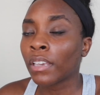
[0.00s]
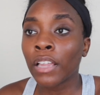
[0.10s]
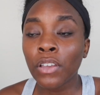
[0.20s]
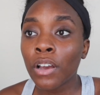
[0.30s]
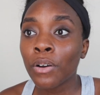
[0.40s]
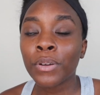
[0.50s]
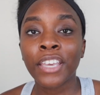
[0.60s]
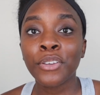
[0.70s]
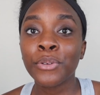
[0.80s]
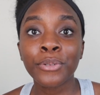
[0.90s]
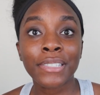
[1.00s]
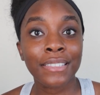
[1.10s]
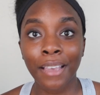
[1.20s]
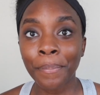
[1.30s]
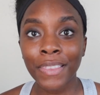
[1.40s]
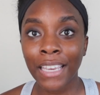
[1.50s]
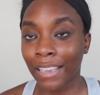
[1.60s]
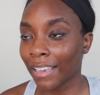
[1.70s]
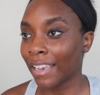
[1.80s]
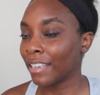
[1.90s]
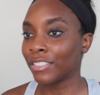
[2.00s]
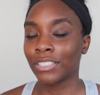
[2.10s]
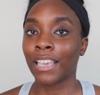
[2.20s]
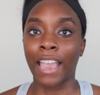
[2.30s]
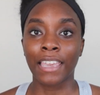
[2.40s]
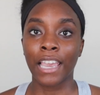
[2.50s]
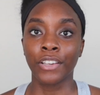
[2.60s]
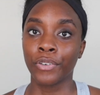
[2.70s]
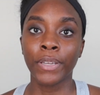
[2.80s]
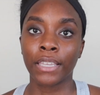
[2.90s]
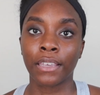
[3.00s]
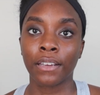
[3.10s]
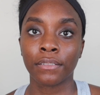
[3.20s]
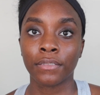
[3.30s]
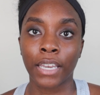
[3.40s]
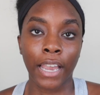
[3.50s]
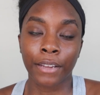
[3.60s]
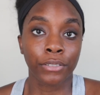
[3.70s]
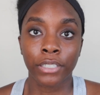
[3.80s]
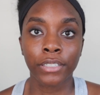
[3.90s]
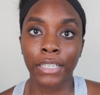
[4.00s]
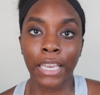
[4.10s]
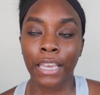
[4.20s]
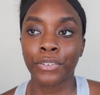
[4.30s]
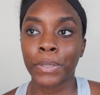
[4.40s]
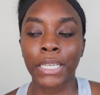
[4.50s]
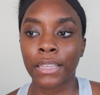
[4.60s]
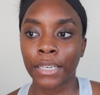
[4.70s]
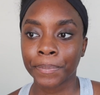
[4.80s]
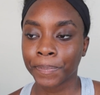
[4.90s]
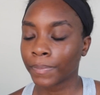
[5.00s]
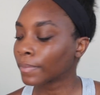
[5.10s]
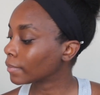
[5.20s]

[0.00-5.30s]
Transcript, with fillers: Hello, can you do something? And he's just like, I can't do anything. Like, I literally can't do anything.